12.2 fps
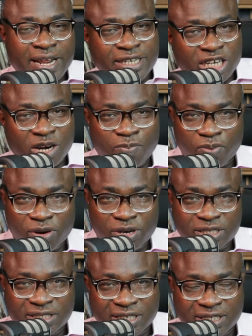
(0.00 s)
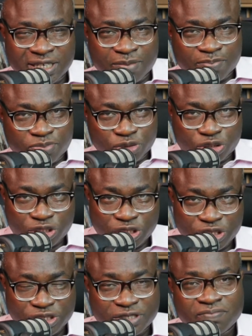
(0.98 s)
HR policies and
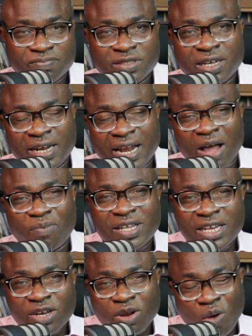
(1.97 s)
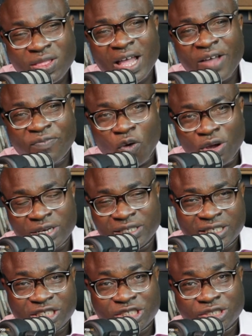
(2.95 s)
procedures. Now, in order for
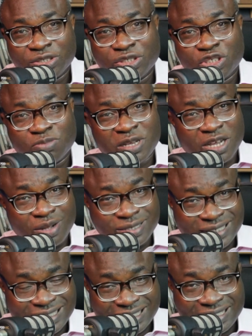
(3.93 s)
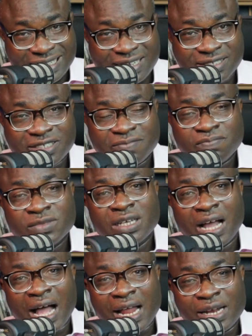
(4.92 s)
organizations to be consistent,
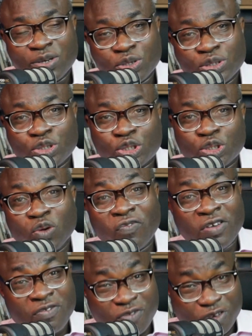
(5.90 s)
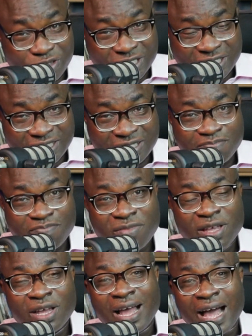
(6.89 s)
not to show favoritism,
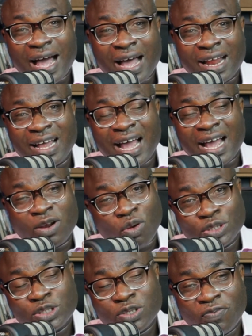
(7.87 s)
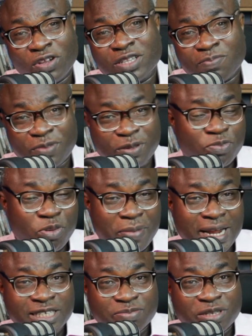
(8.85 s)
and also for the people
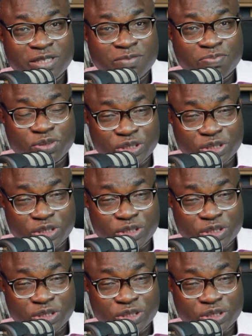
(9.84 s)
management